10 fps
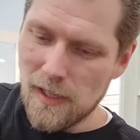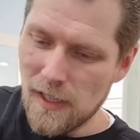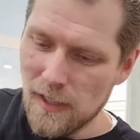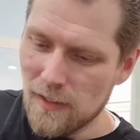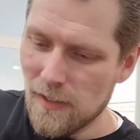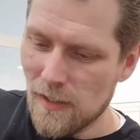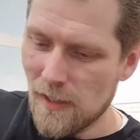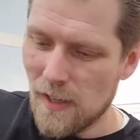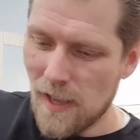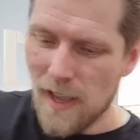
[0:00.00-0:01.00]
And
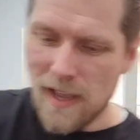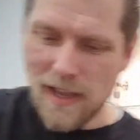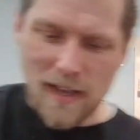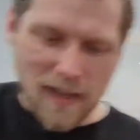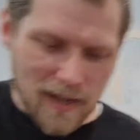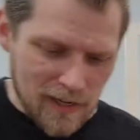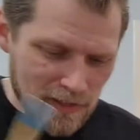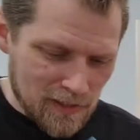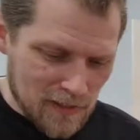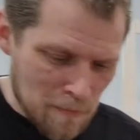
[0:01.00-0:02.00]

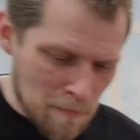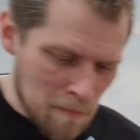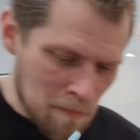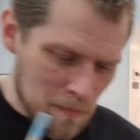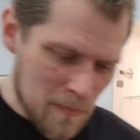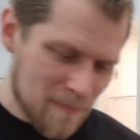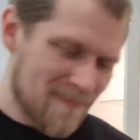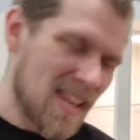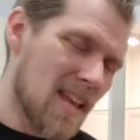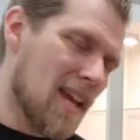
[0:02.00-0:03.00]
I
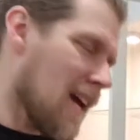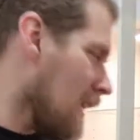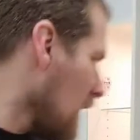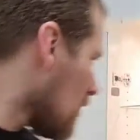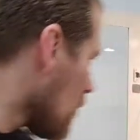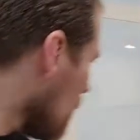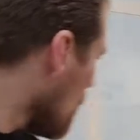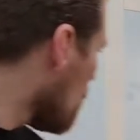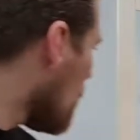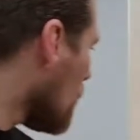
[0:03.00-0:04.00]
need some
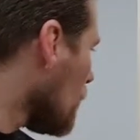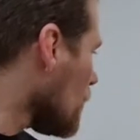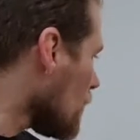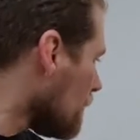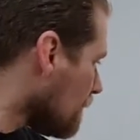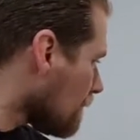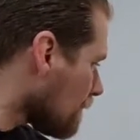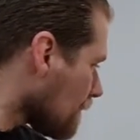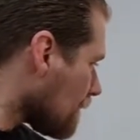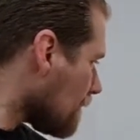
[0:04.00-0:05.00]
new models,
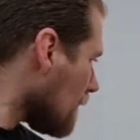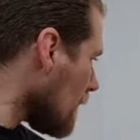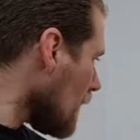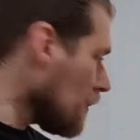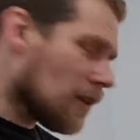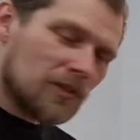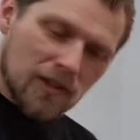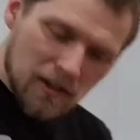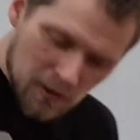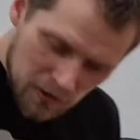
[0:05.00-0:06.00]
because
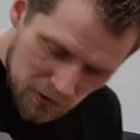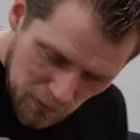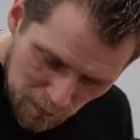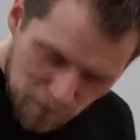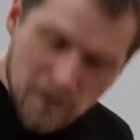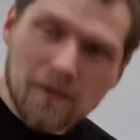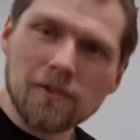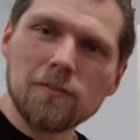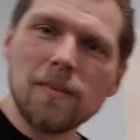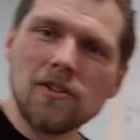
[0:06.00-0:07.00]
there are some
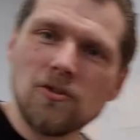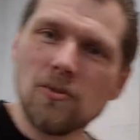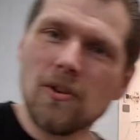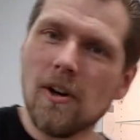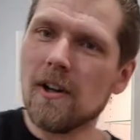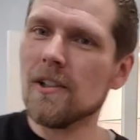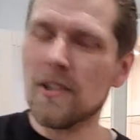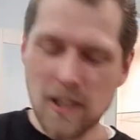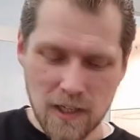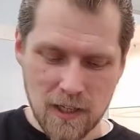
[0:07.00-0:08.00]
very special
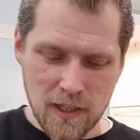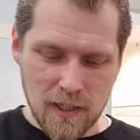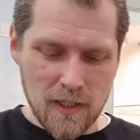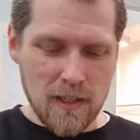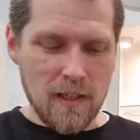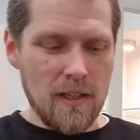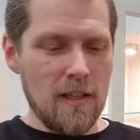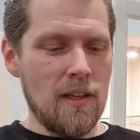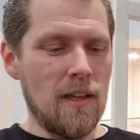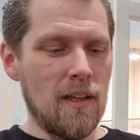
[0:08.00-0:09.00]
cars,
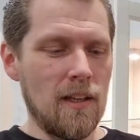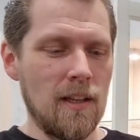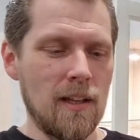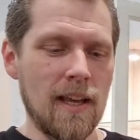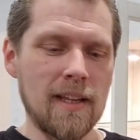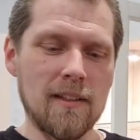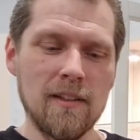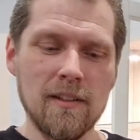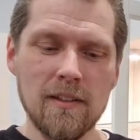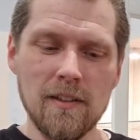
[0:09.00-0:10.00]
like
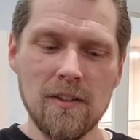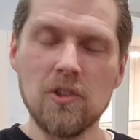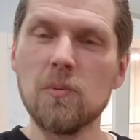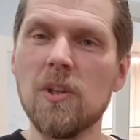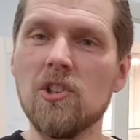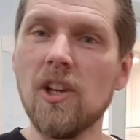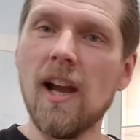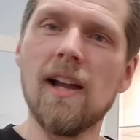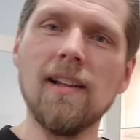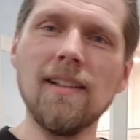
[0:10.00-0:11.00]
the
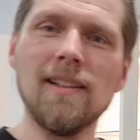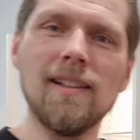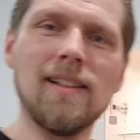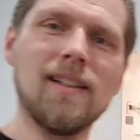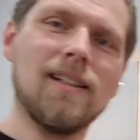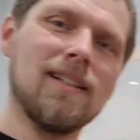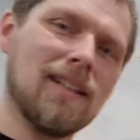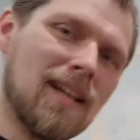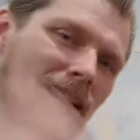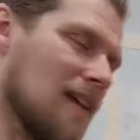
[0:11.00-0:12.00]
Speciale,
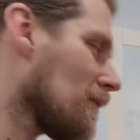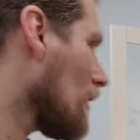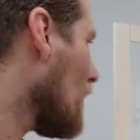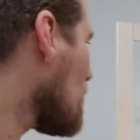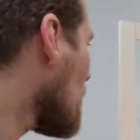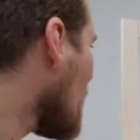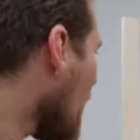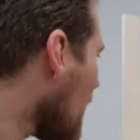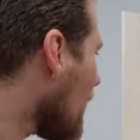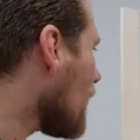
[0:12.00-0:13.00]
that I haven't got, but
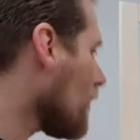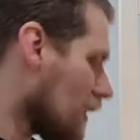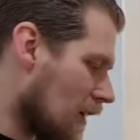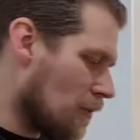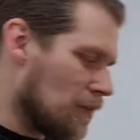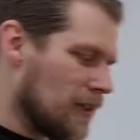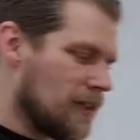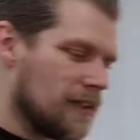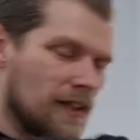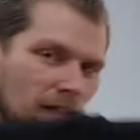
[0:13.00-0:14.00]
I
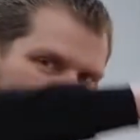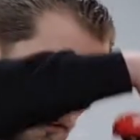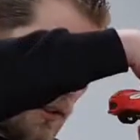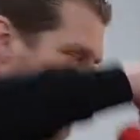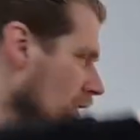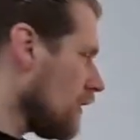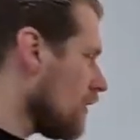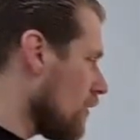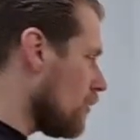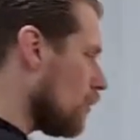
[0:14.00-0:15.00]
really need
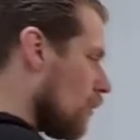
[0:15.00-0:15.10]
to